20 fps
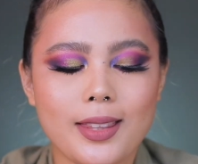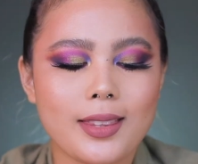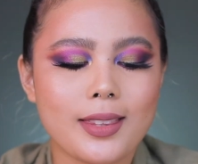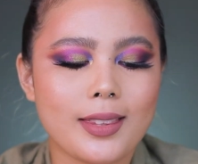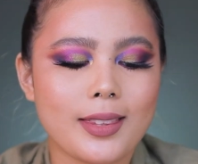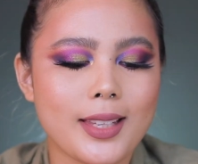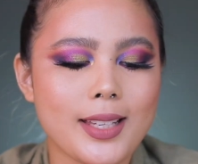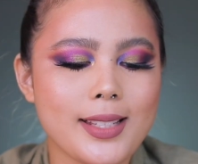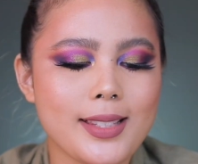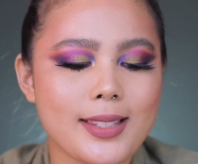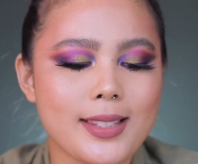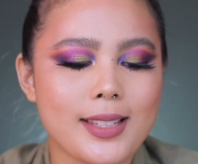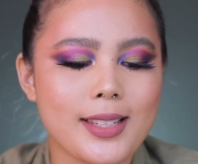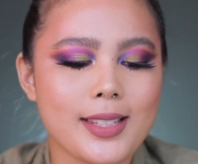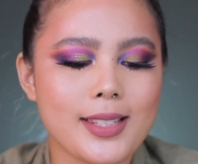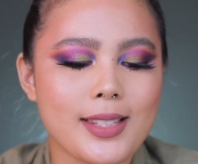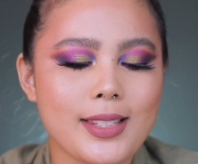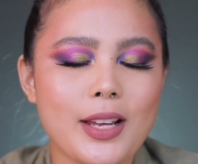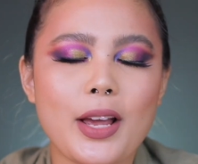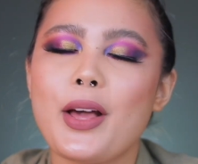And this
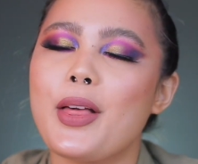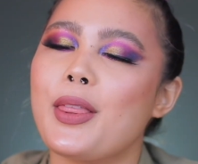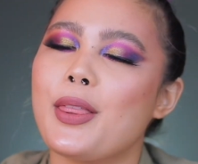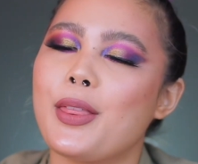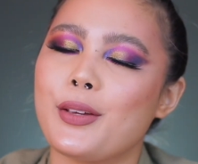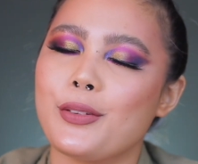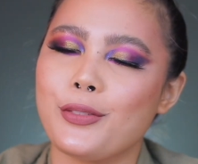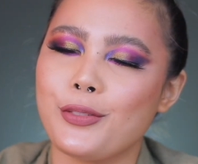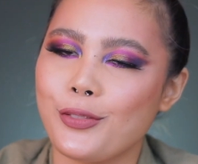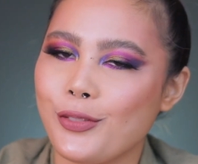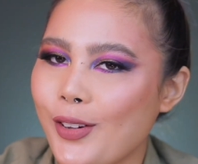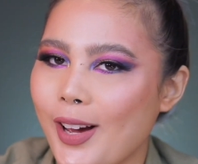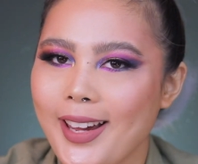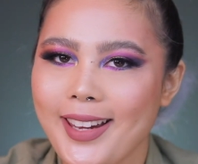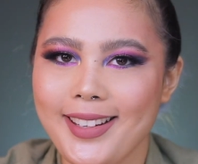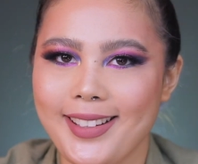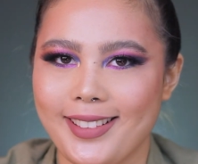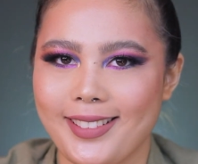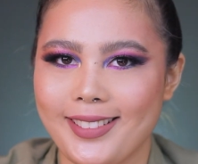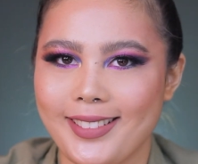is the
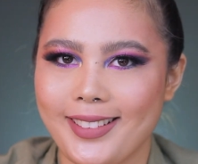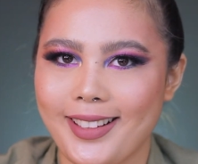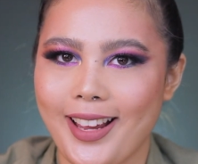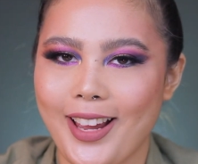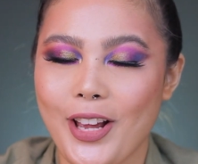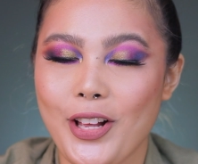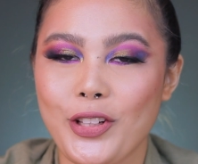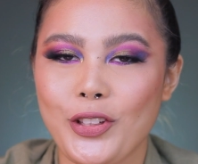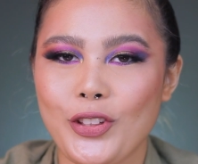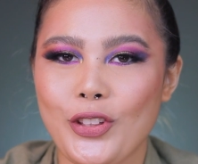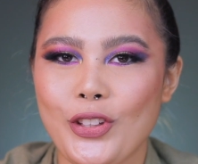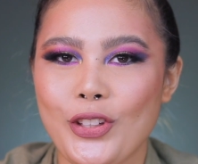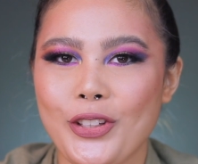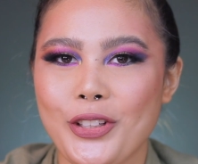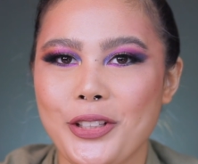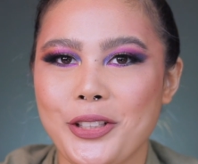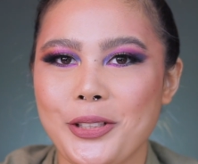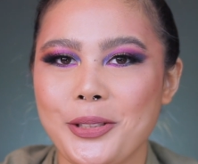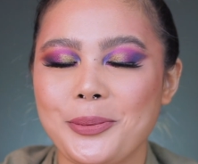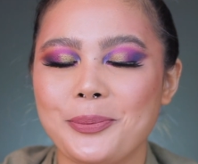final
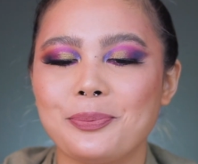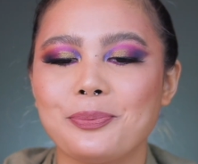look.